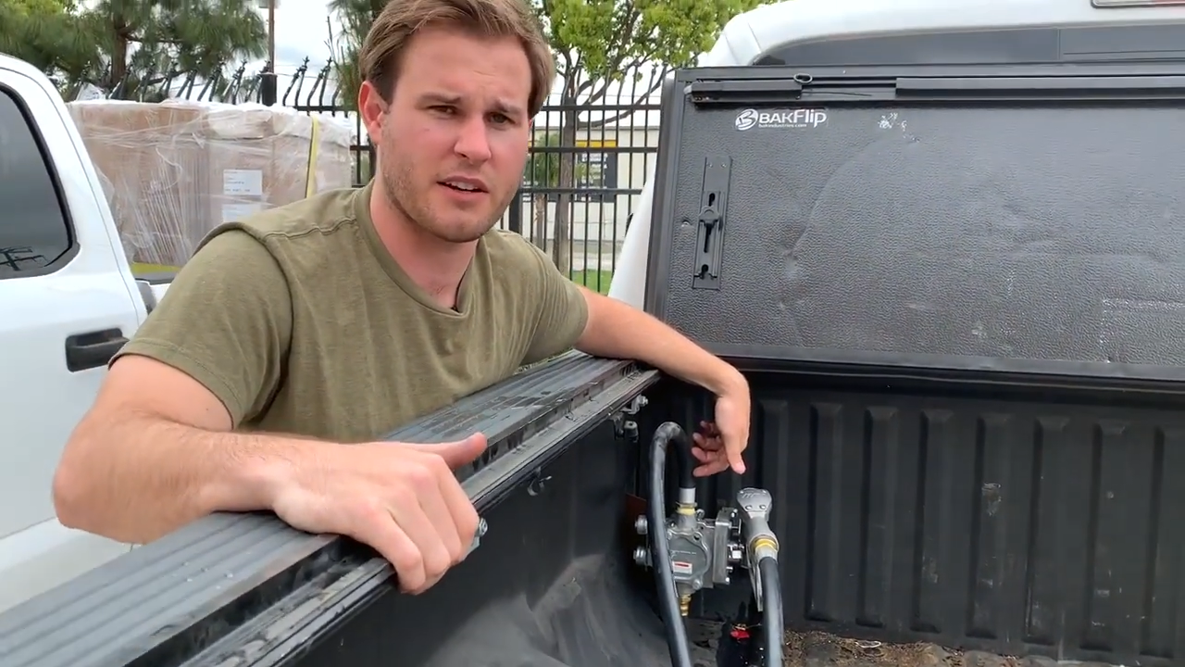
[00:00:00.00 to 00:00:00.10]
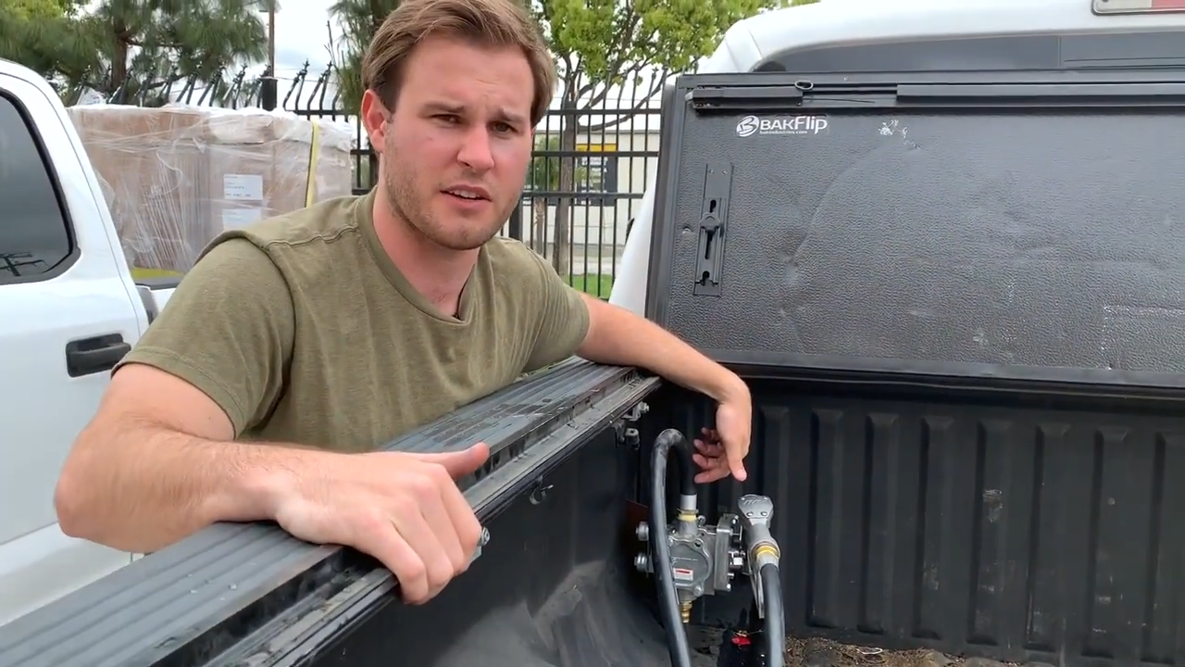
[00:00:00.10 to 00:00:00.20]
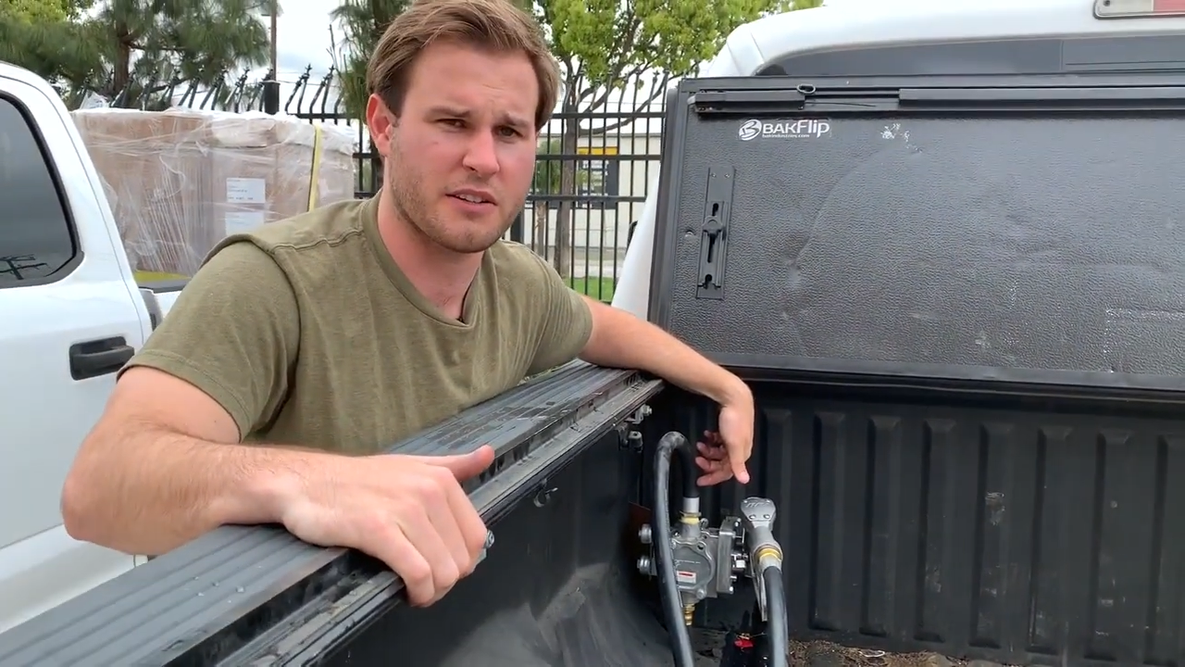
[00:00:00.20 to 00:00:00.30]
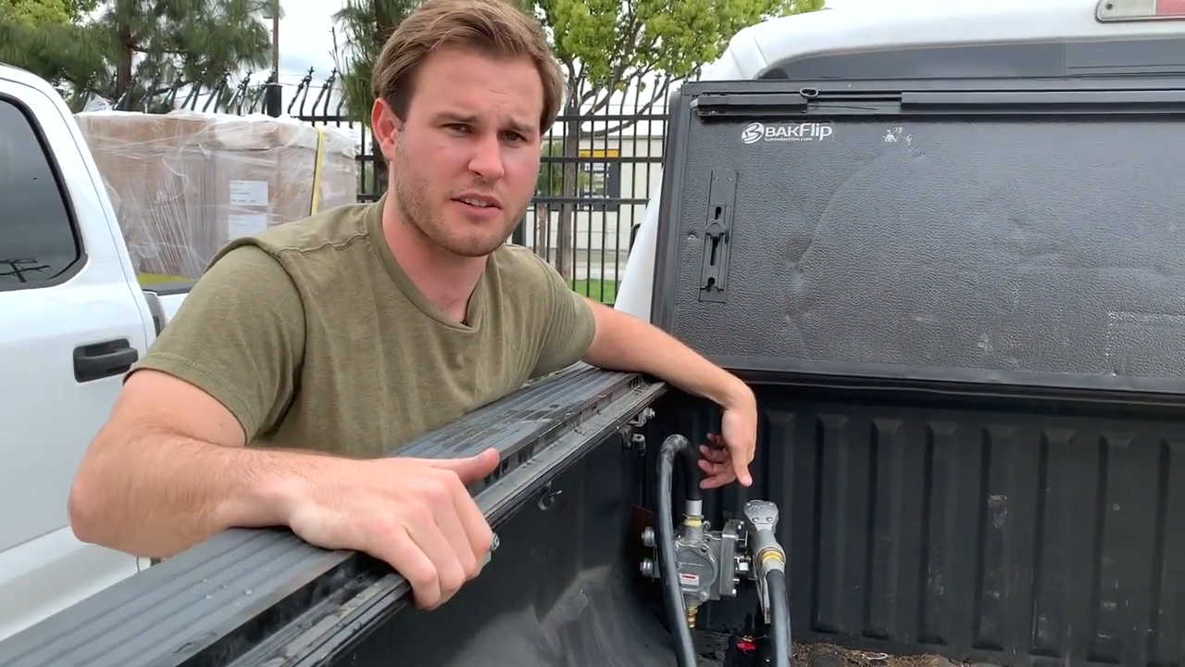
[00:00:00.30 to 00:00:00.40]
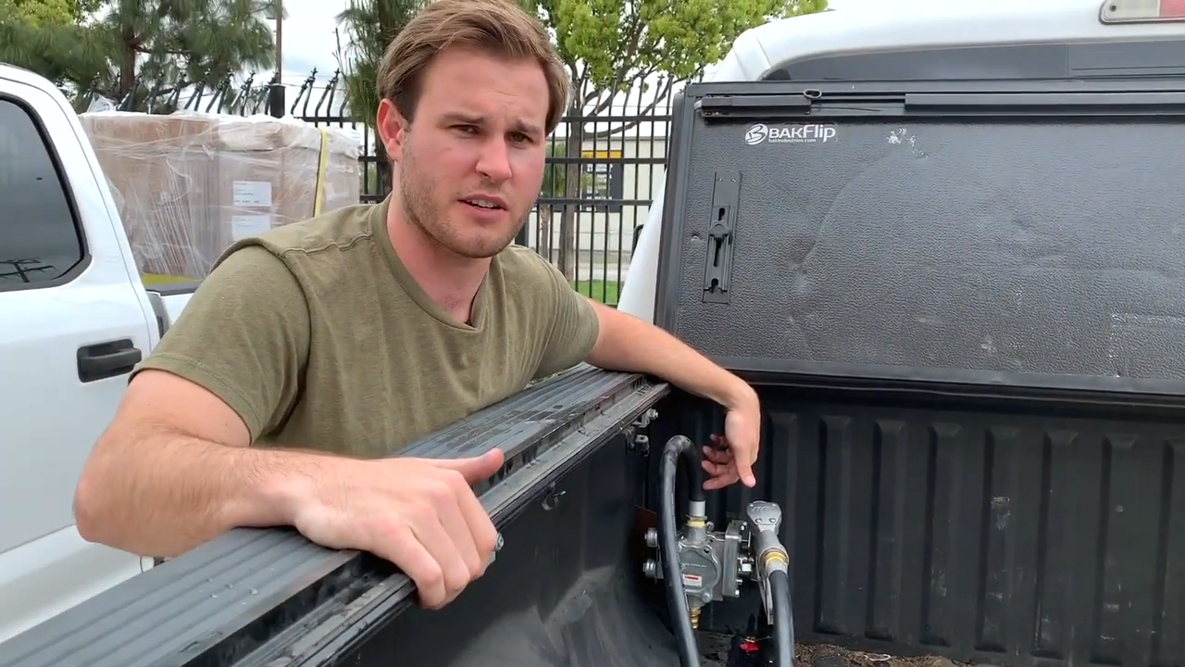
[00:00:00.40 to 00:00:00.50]

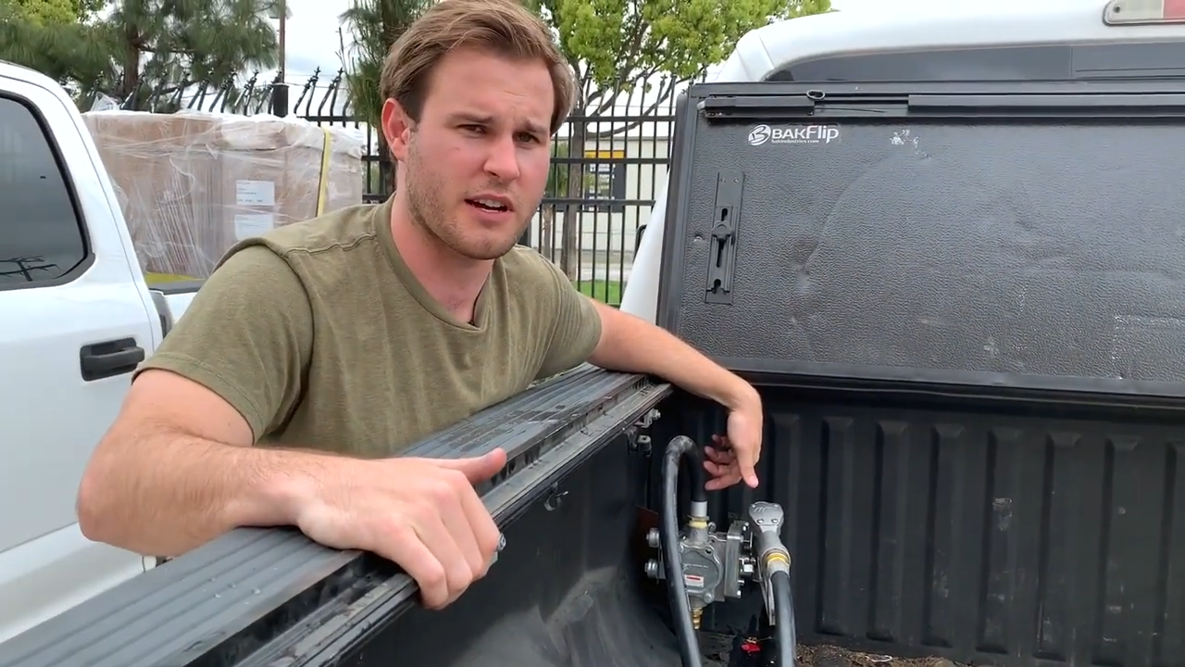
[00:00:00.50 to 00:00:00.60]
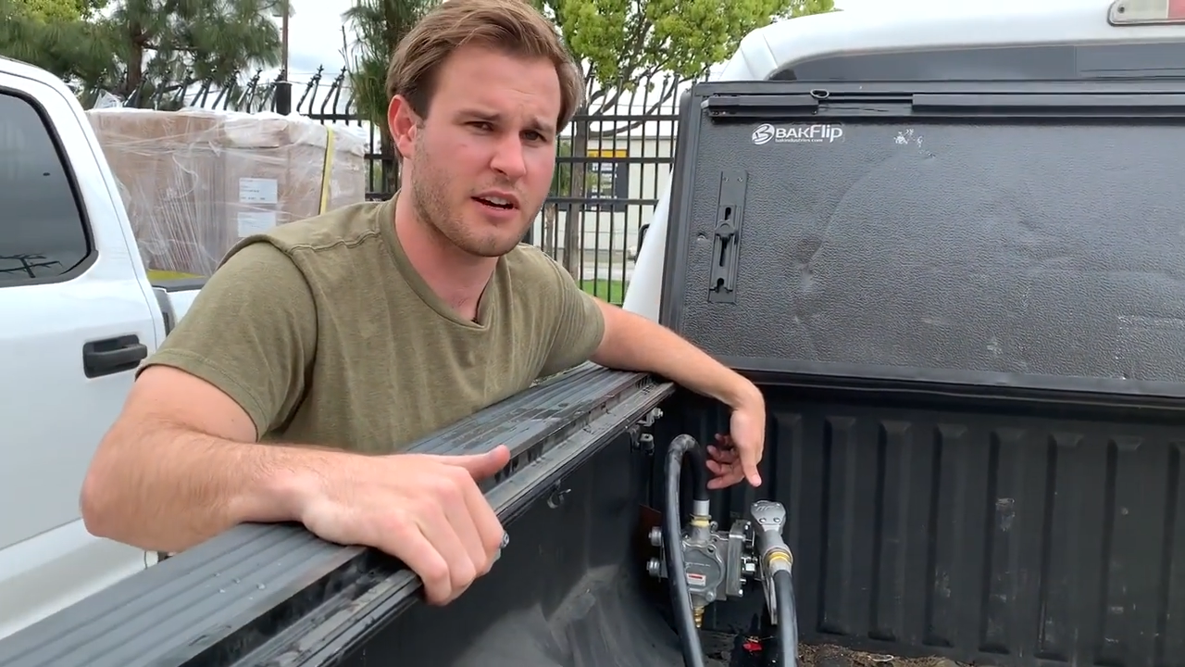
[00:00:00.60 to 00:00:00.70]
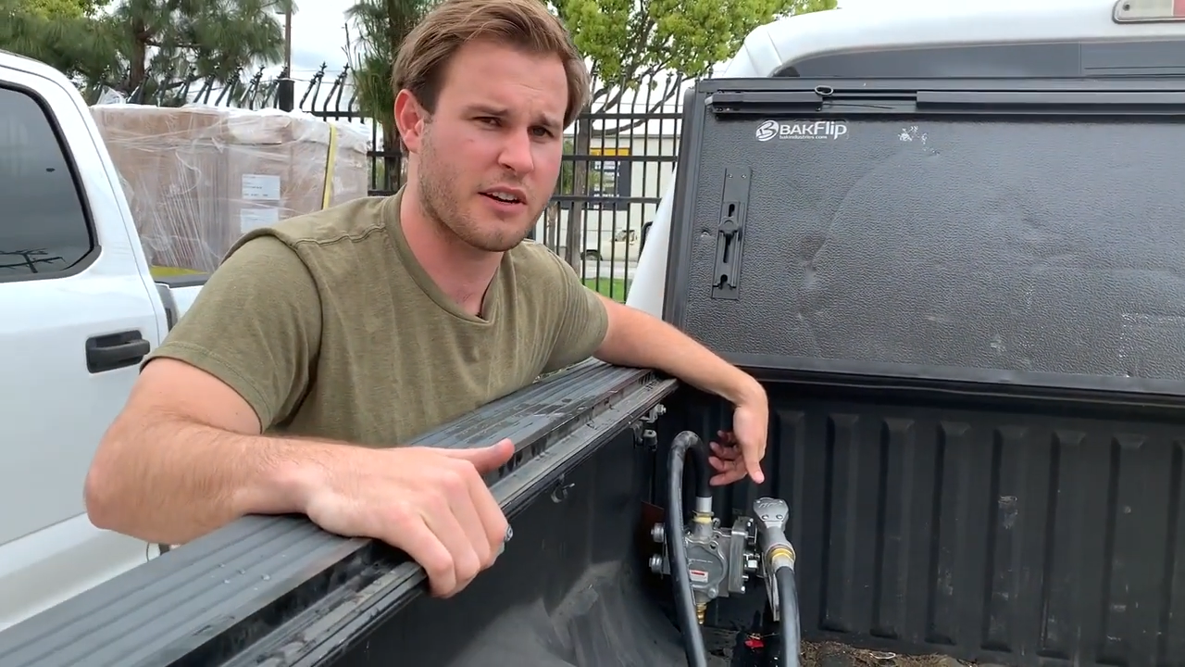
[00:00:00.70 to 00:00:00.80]
on, your, uh,